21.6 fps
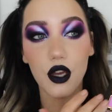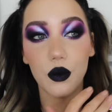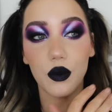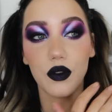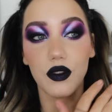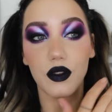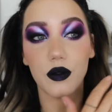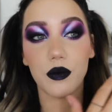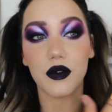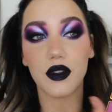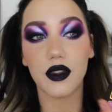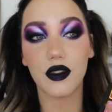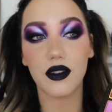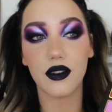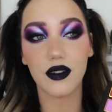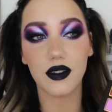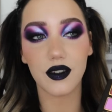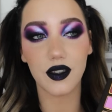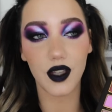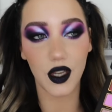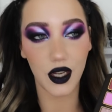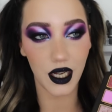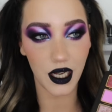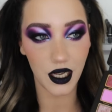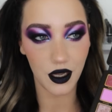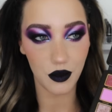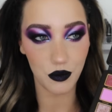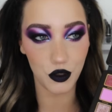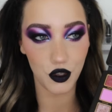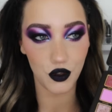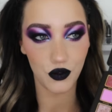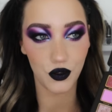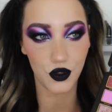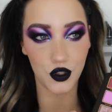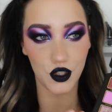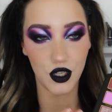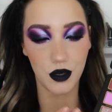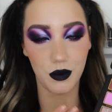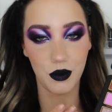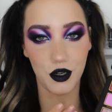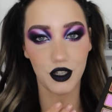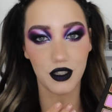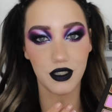some stunning beautiful
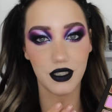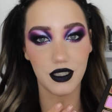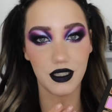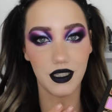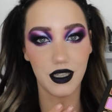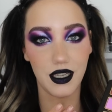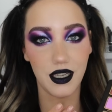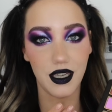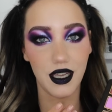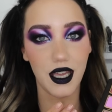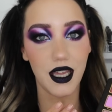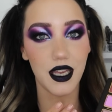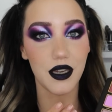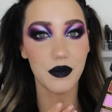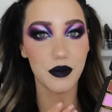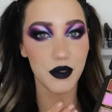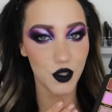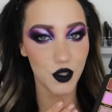shimmers in